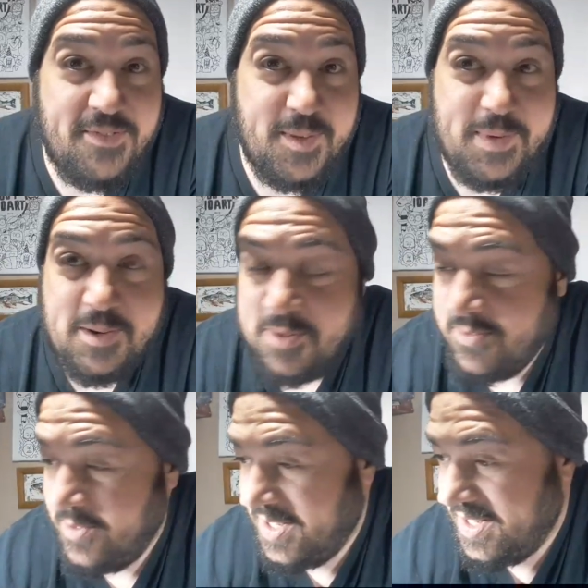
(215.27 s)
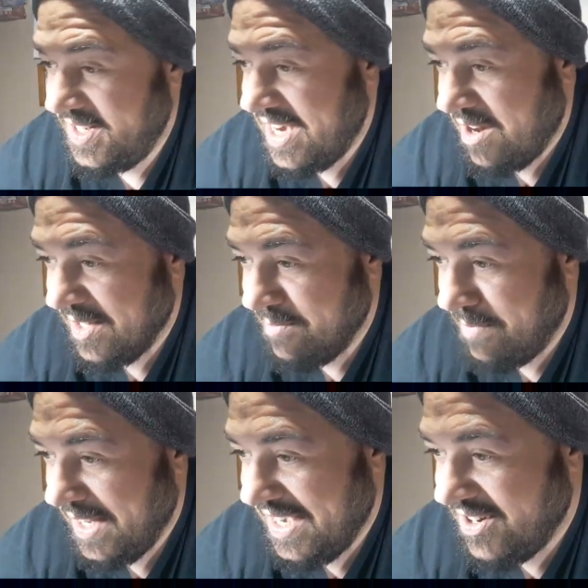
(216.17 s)
It's been a rough week, and I'll
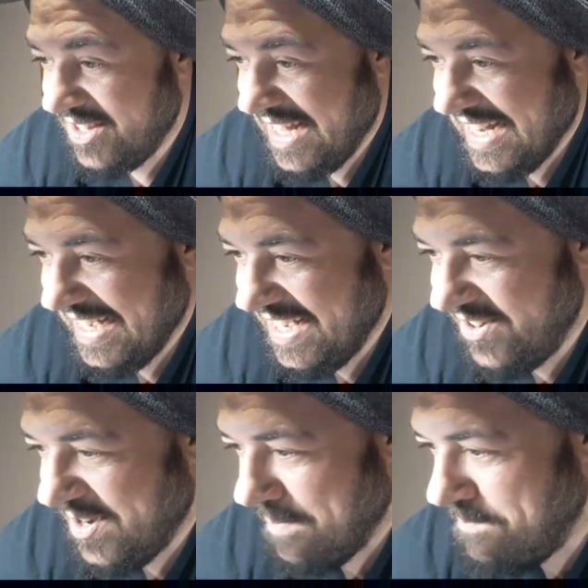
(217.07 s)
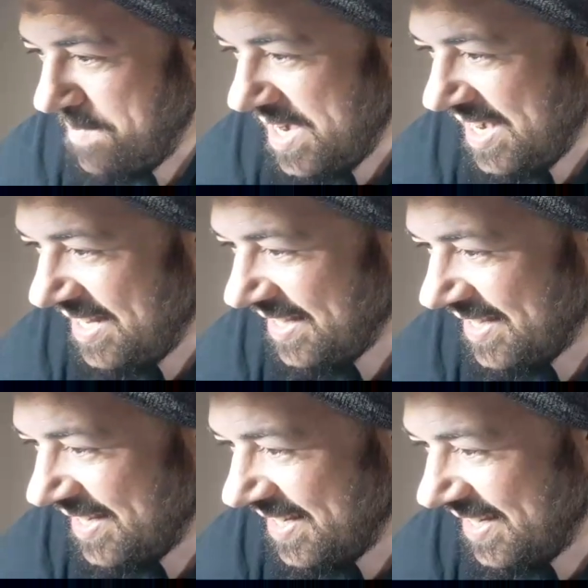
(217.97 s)
explain all of that here in a
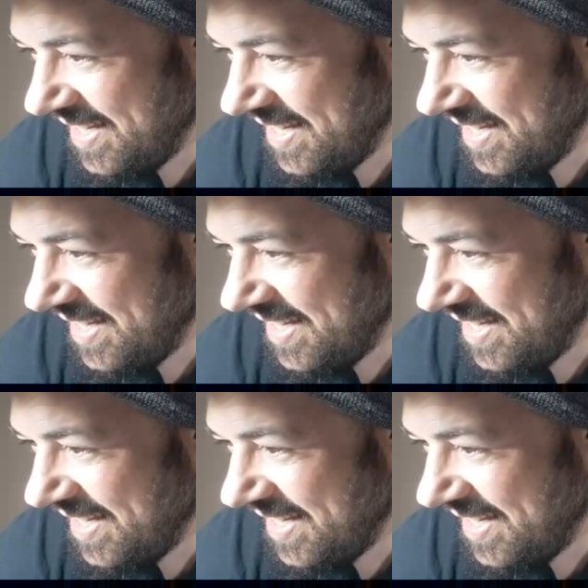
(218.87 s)
minute.